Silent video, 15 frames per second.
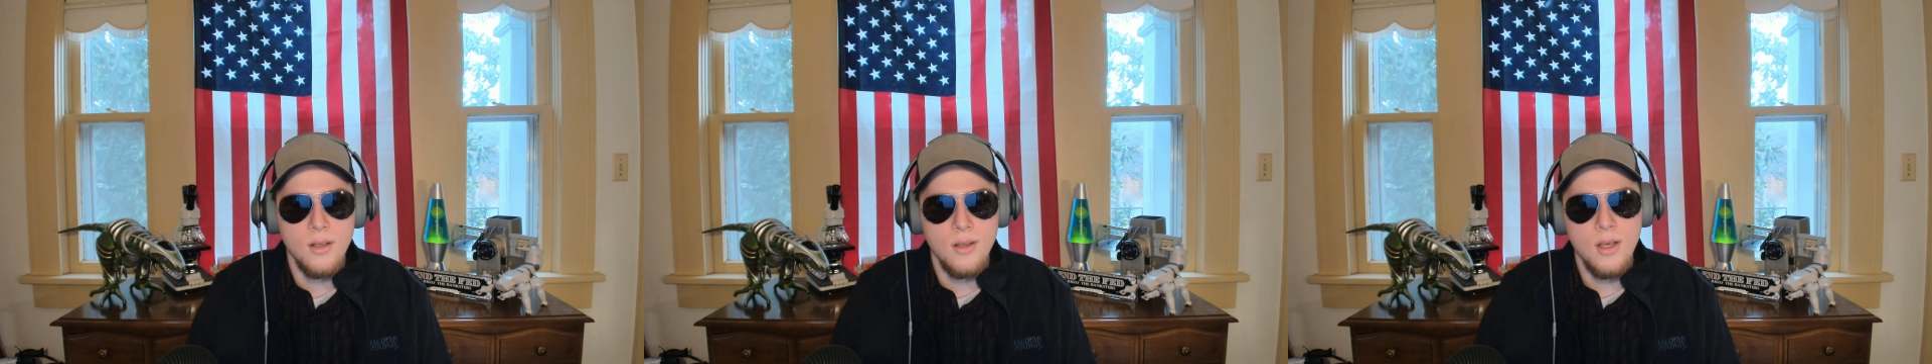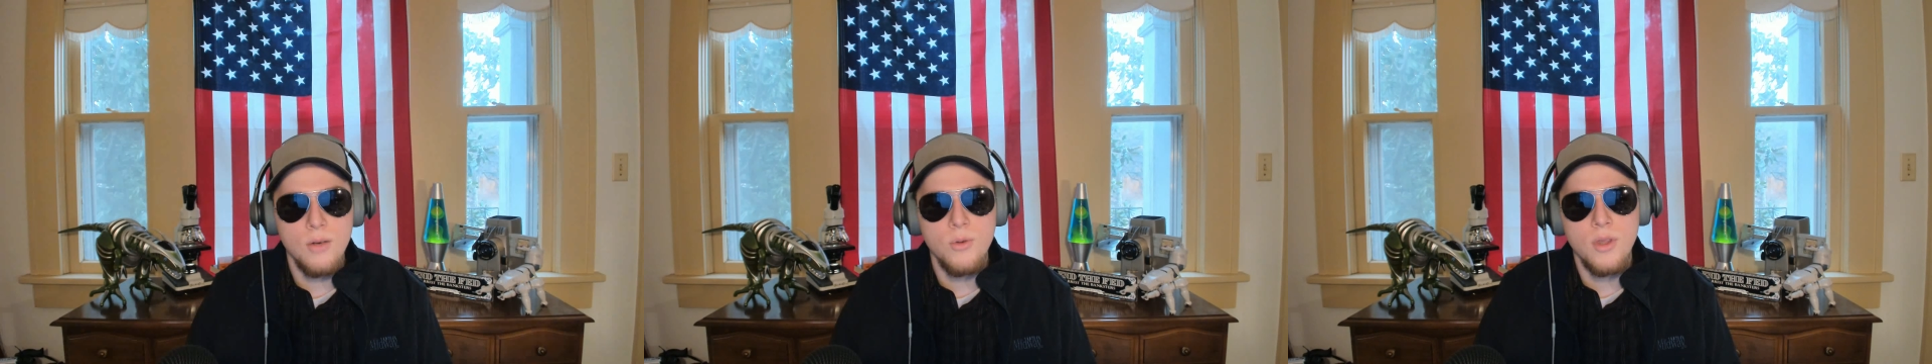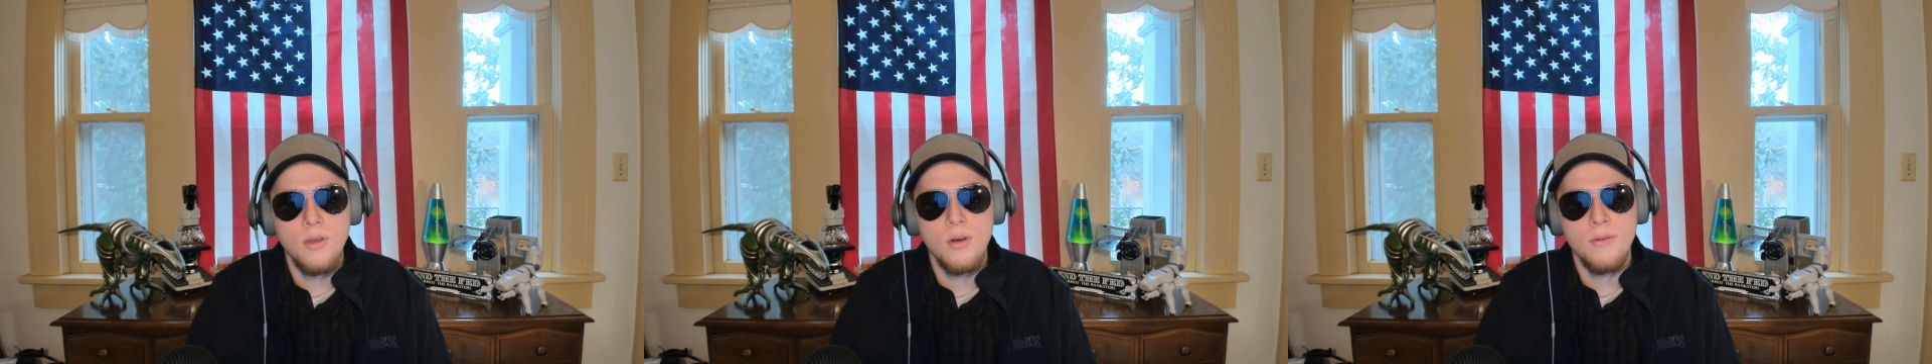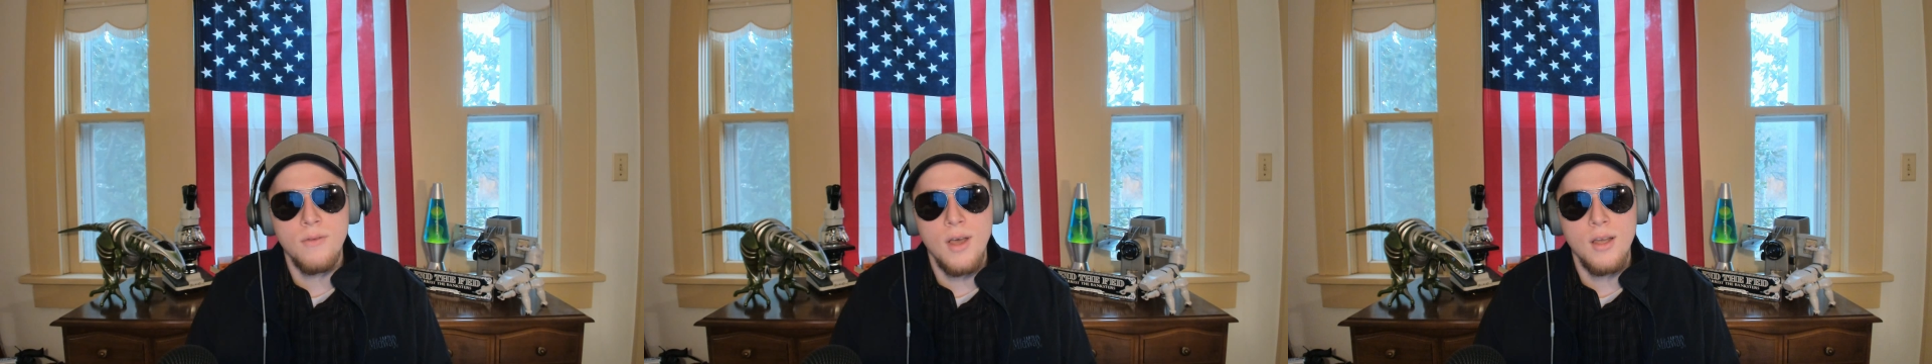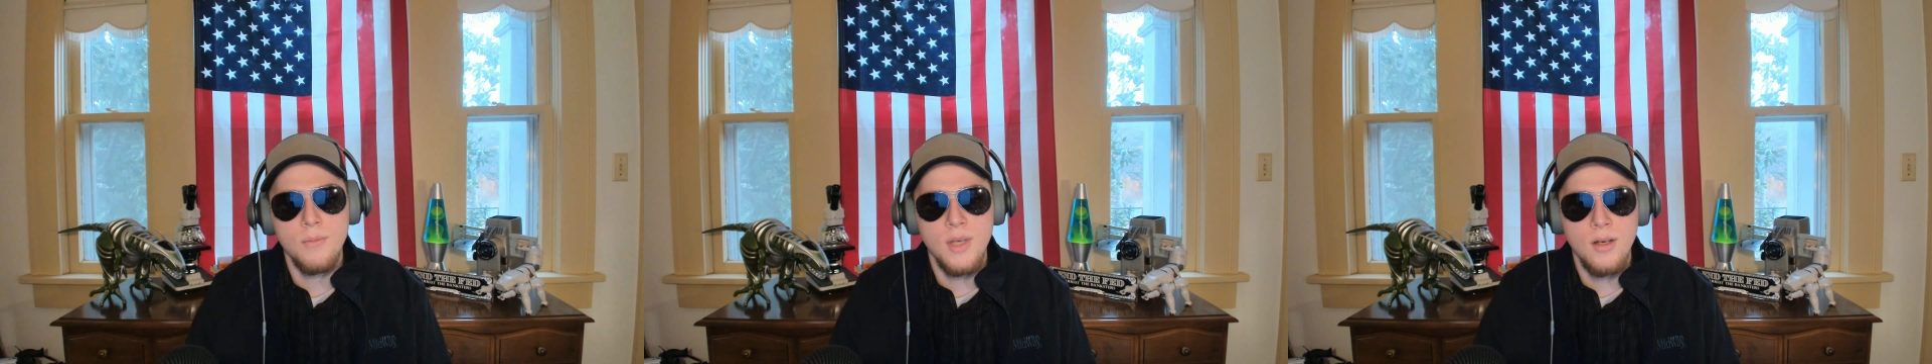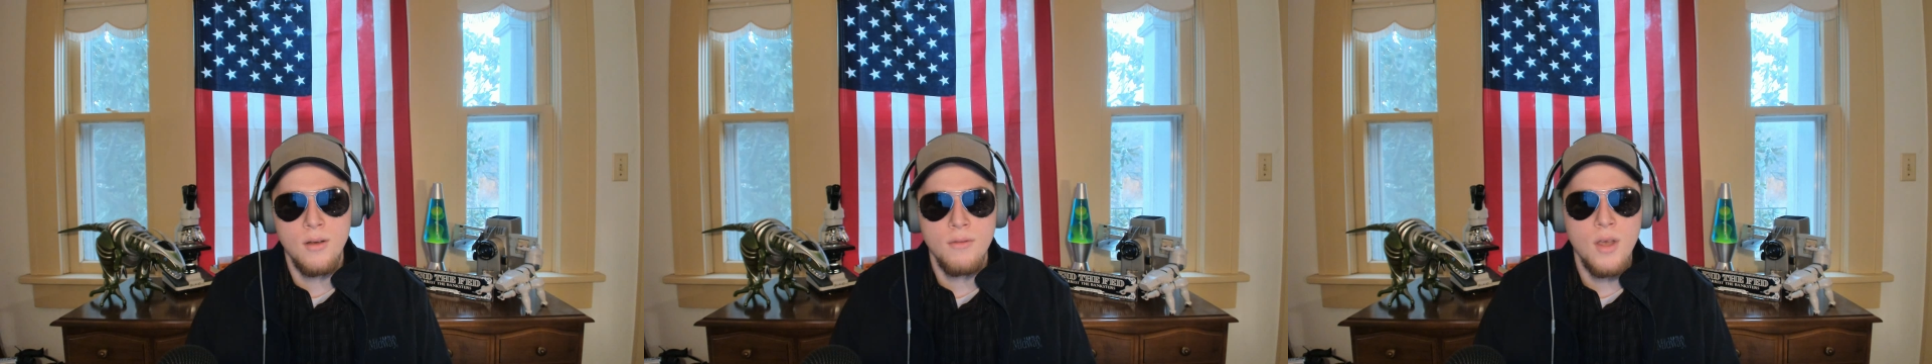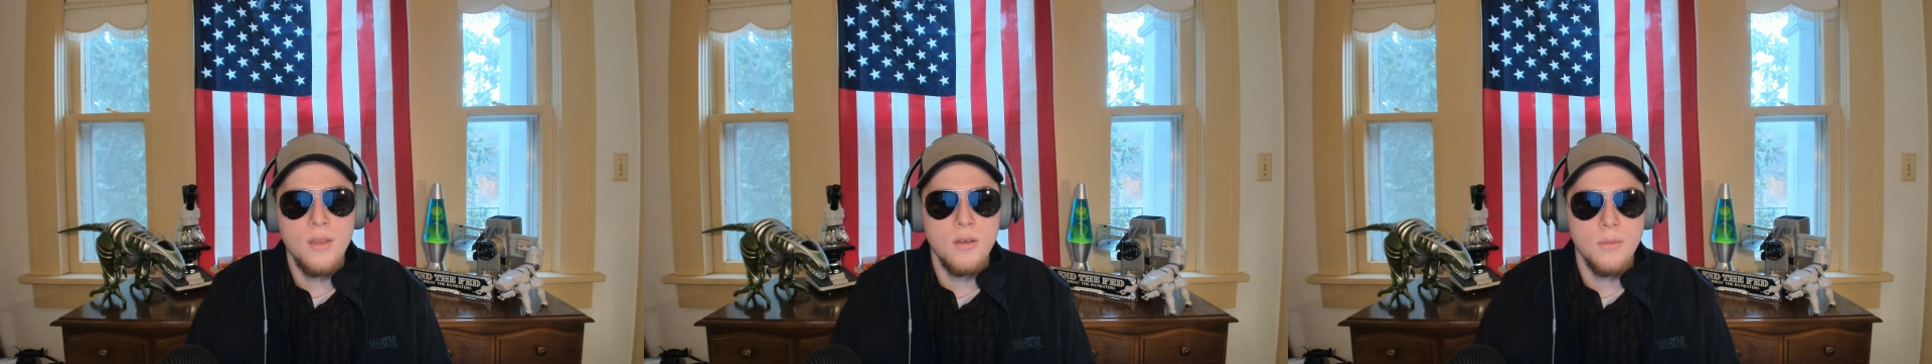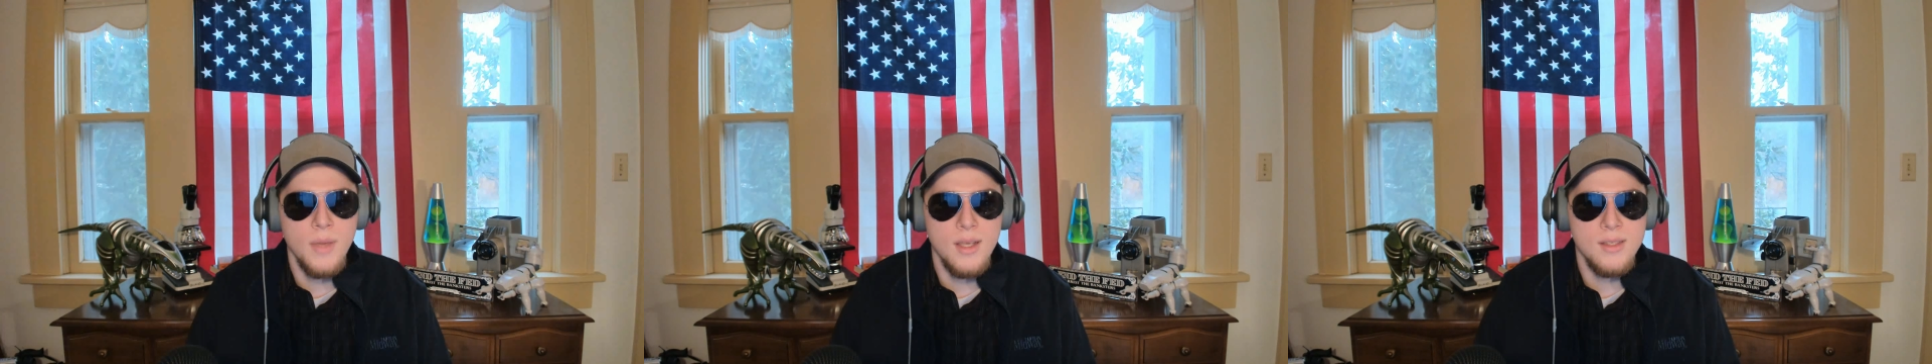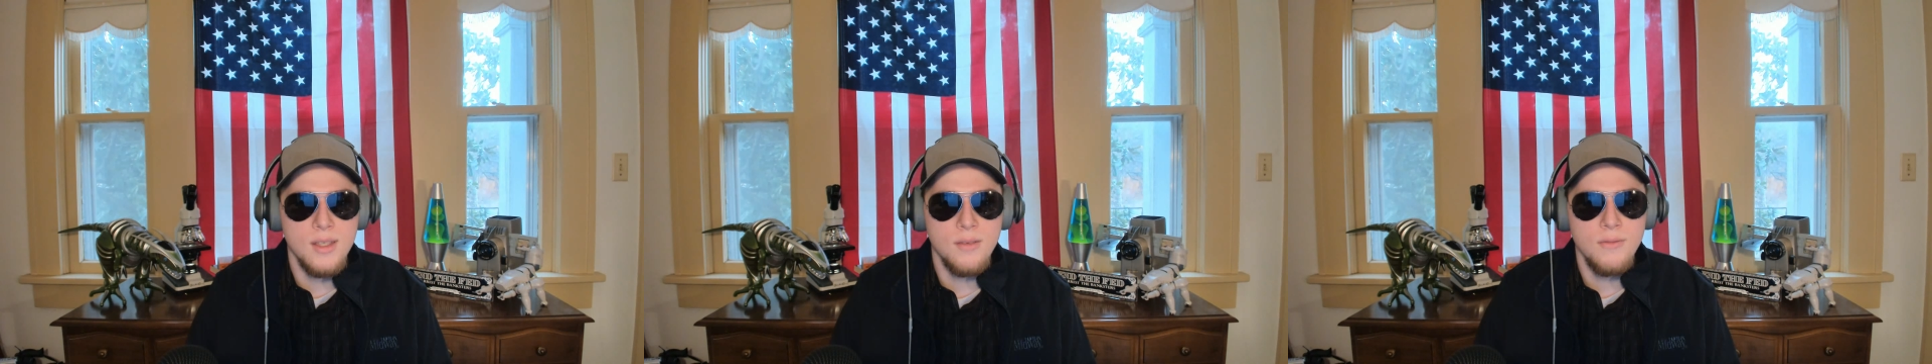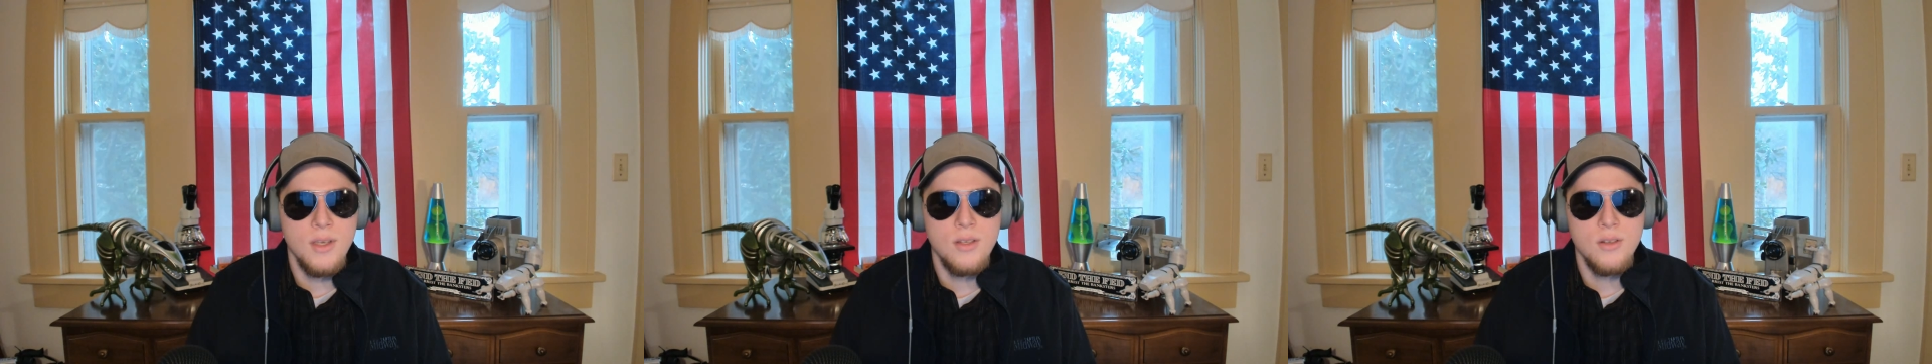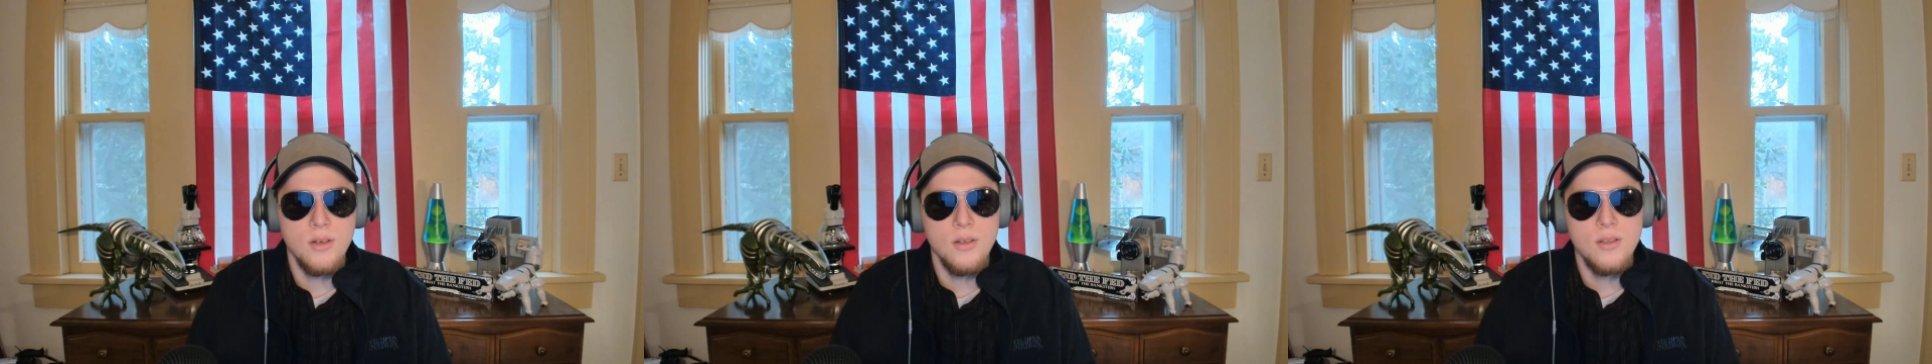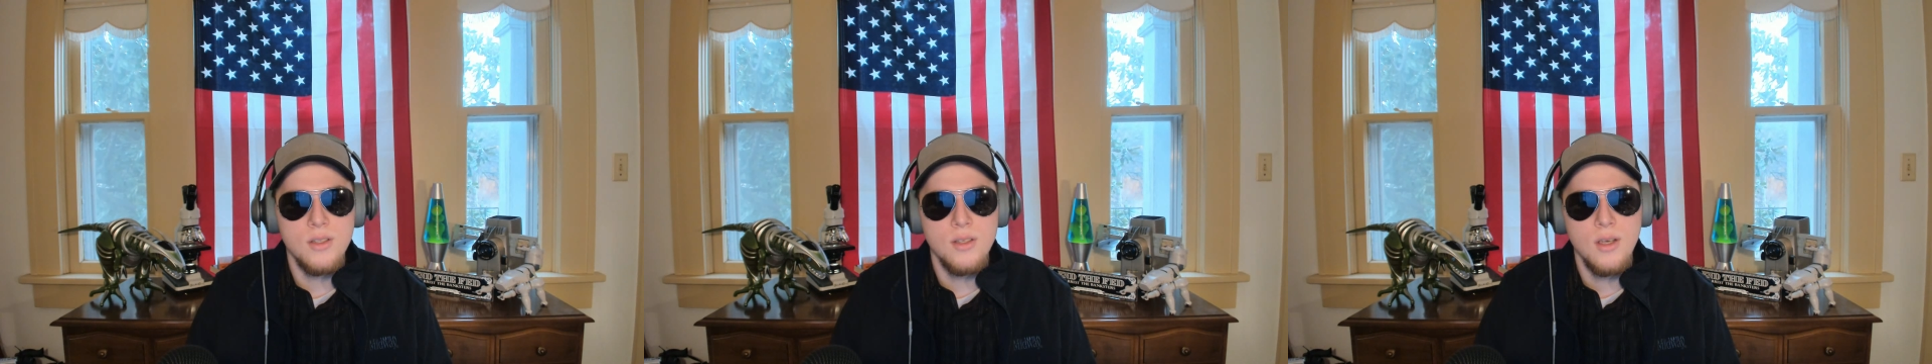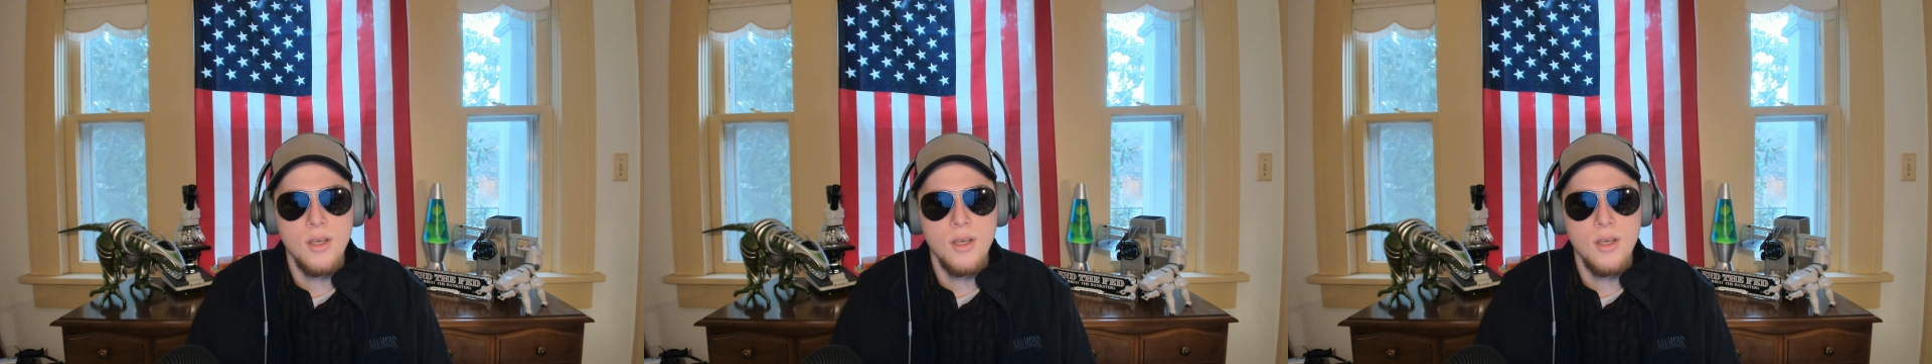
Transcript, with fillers: along with the refinement of other basic features.